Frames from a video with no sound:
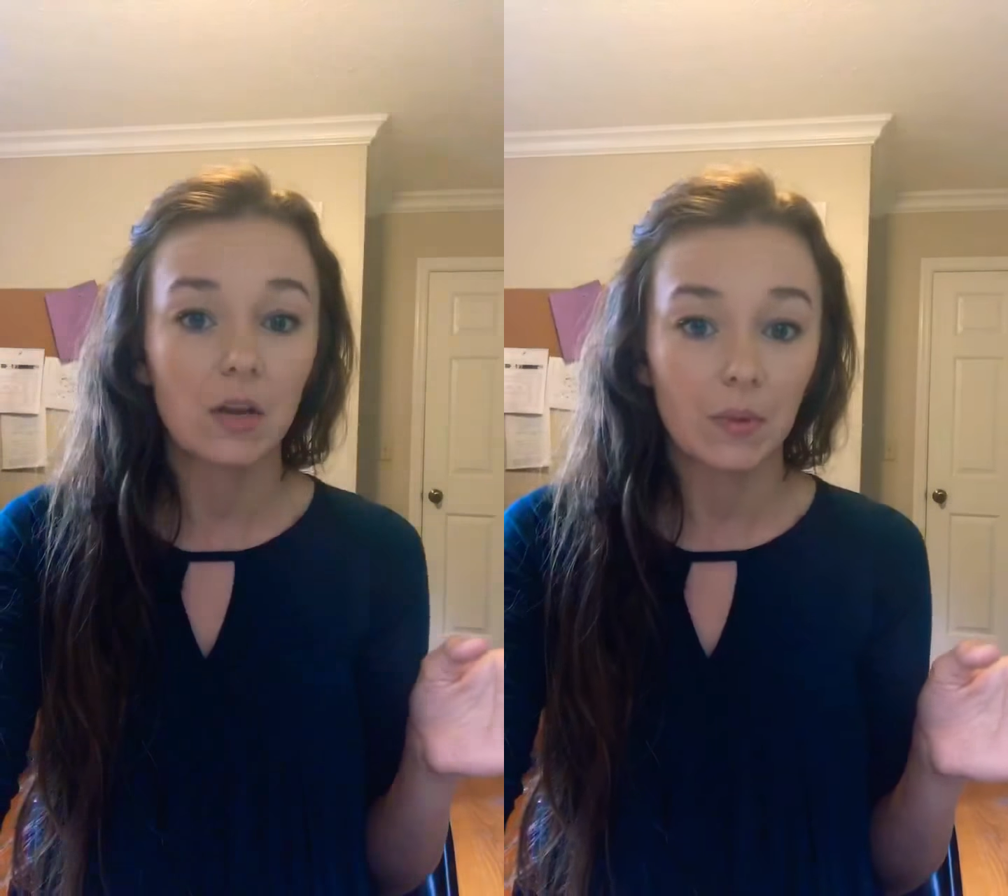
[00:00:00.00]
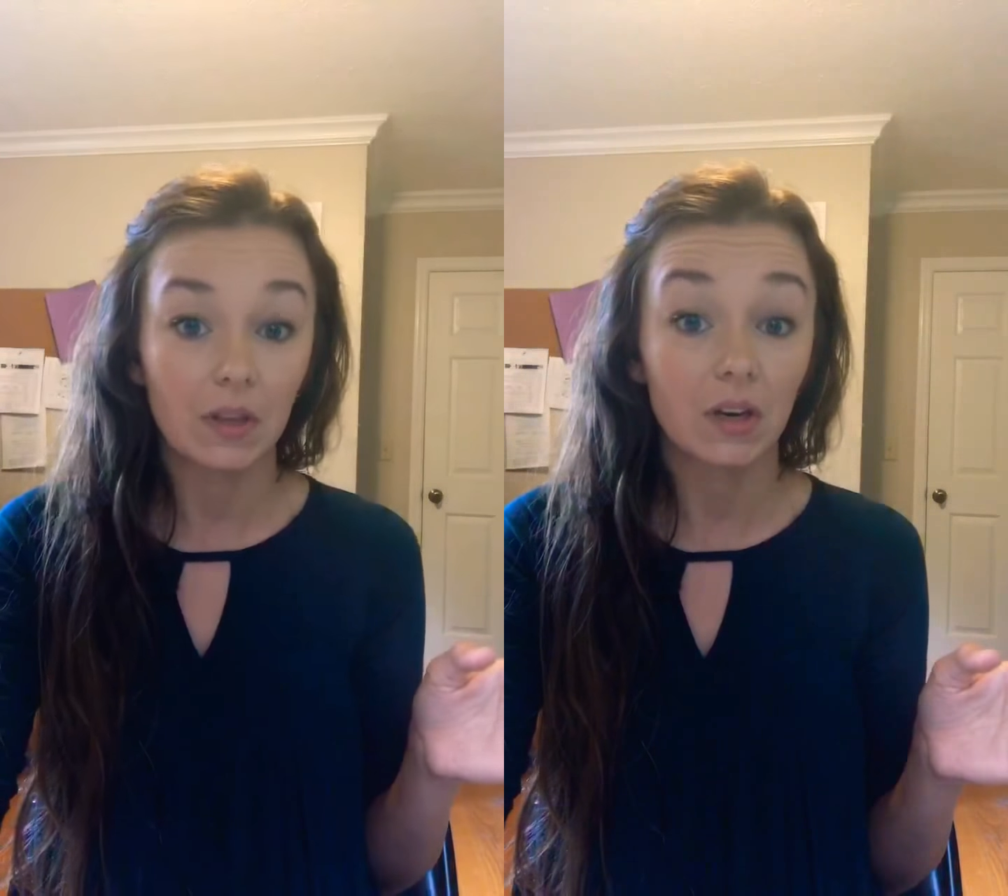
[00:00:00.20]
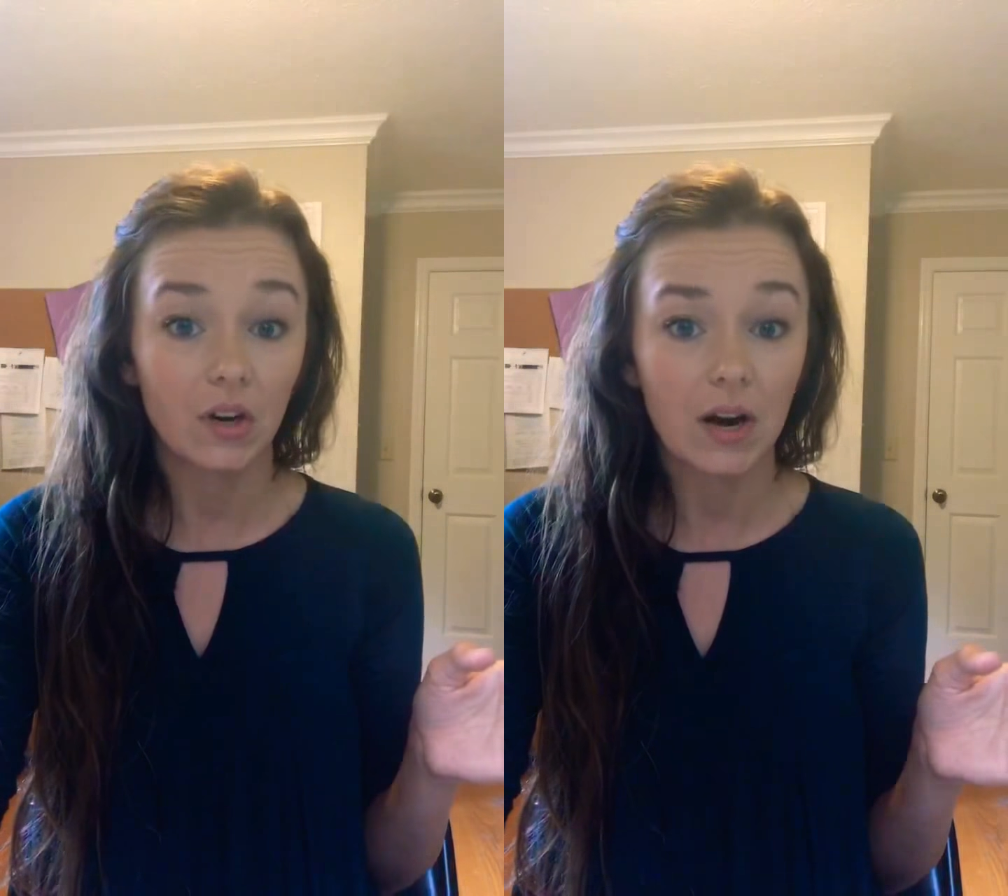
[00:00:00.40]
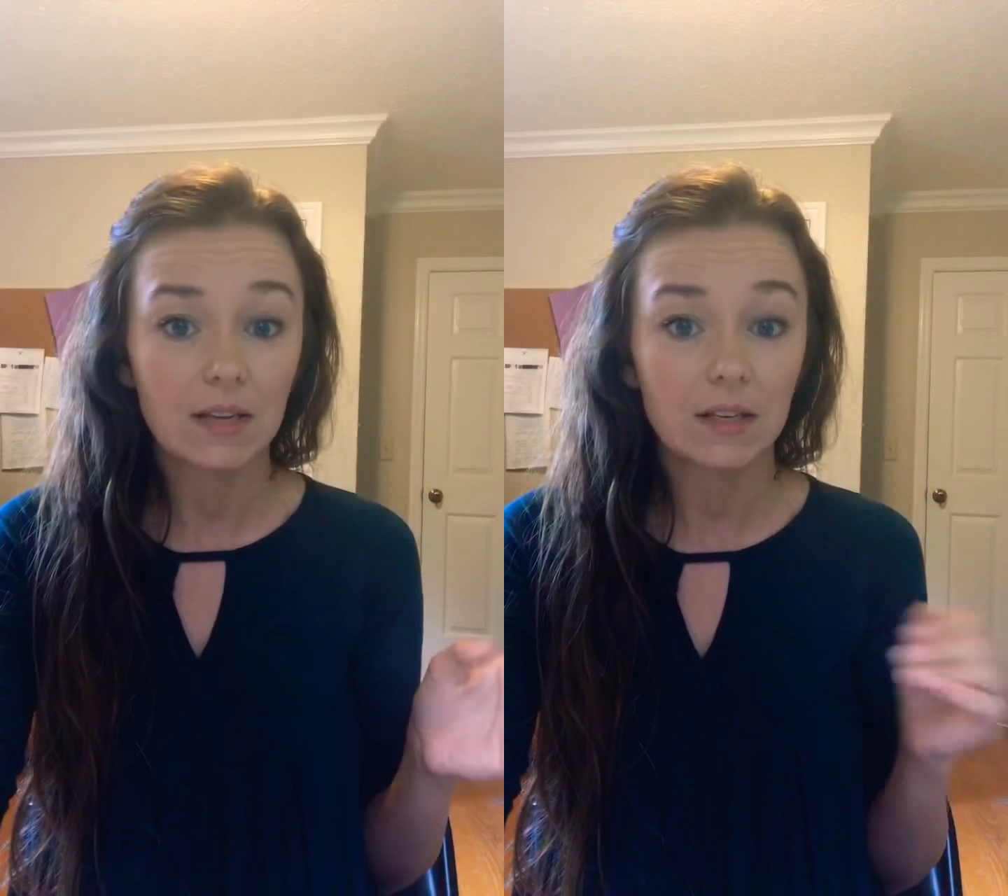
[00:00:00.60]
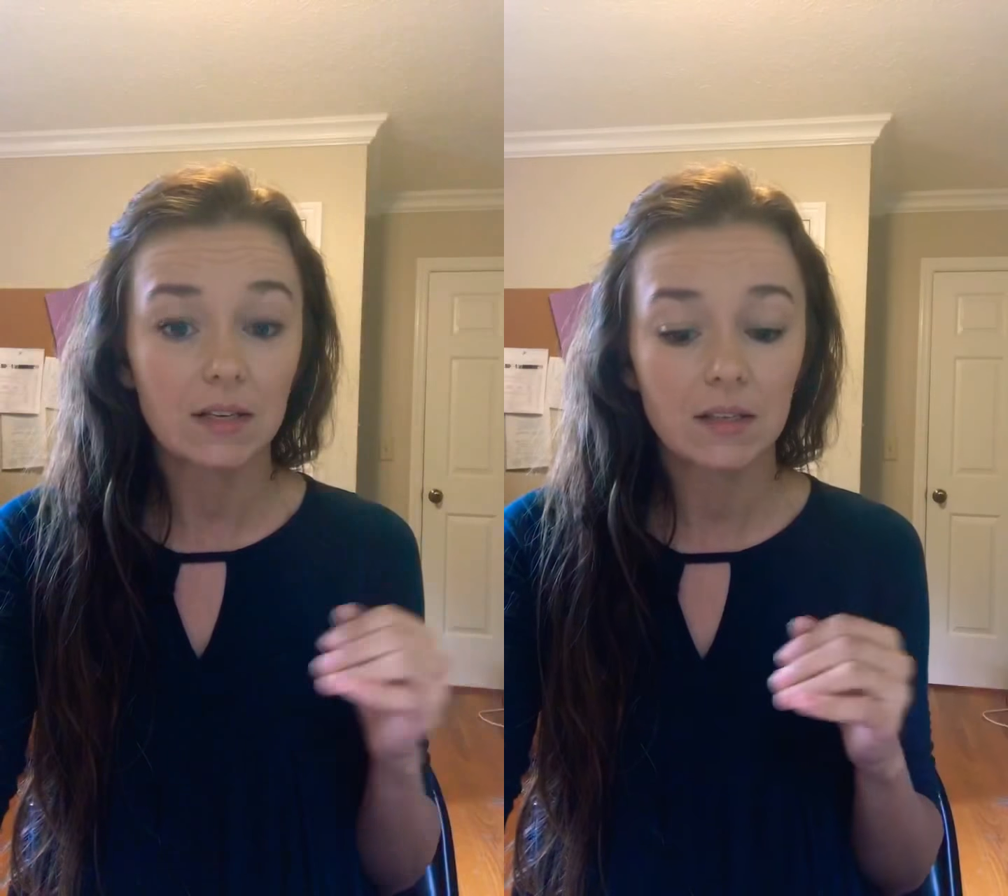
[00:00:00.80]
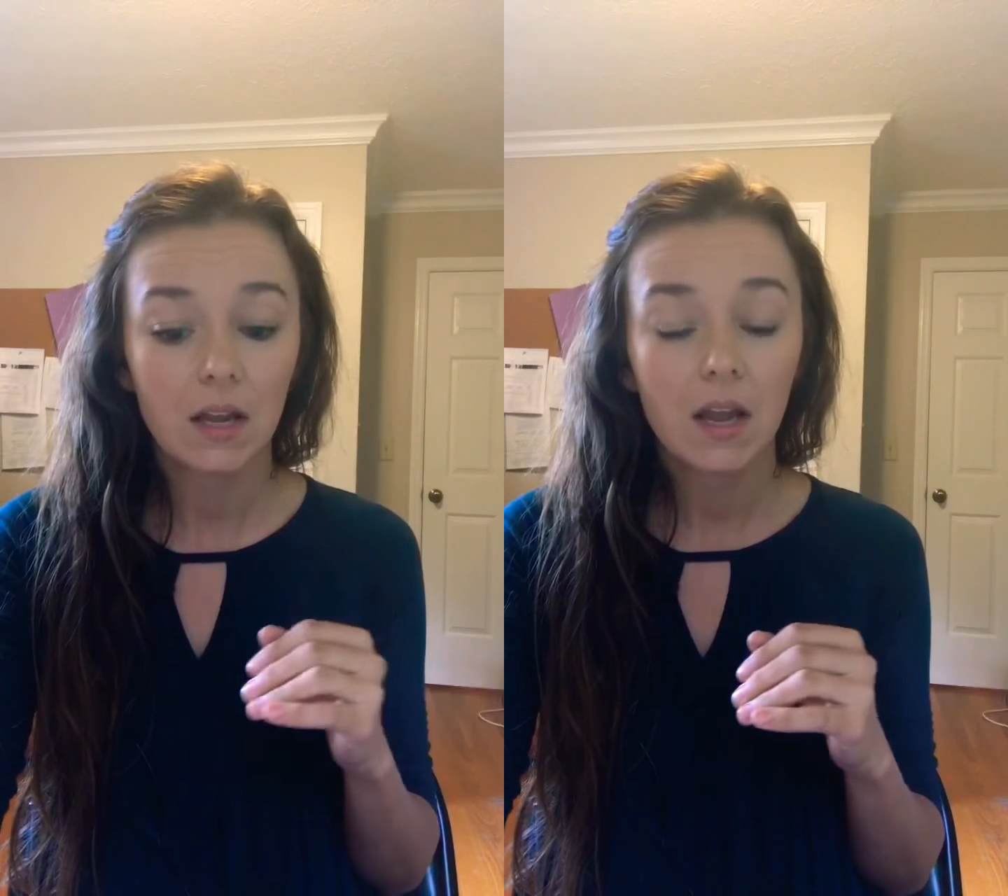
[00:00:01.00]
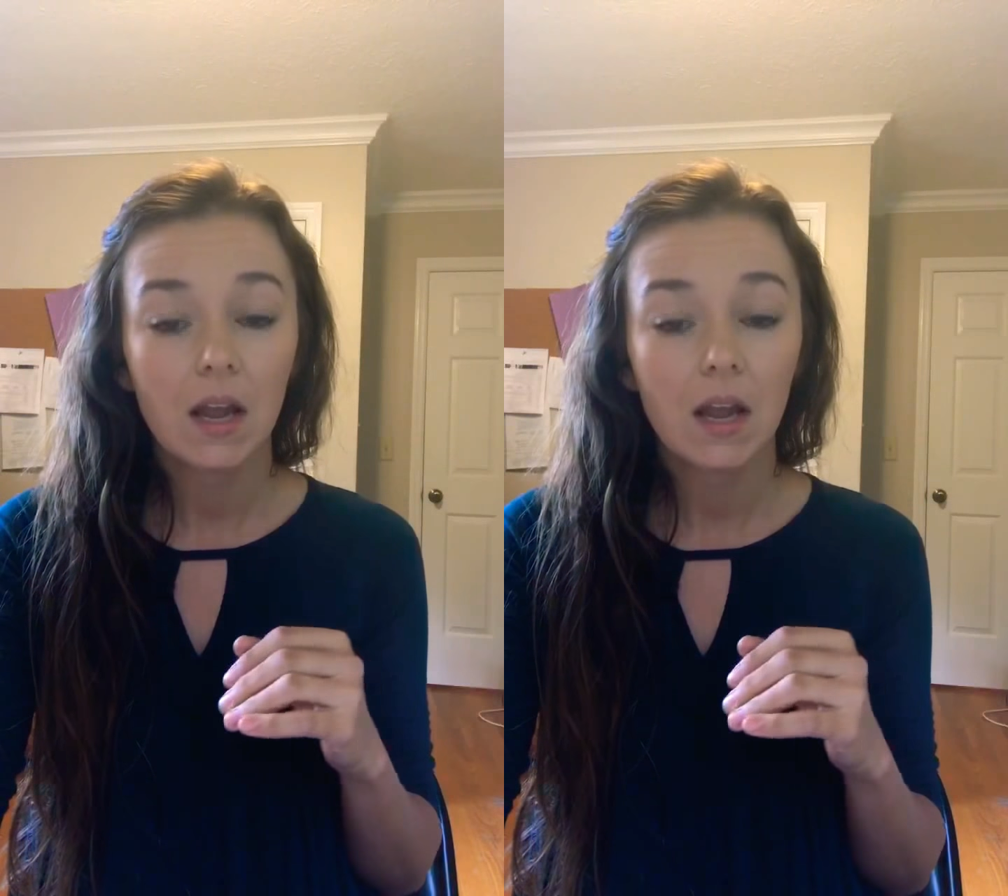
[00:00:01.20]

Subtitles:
hemolytic crisis.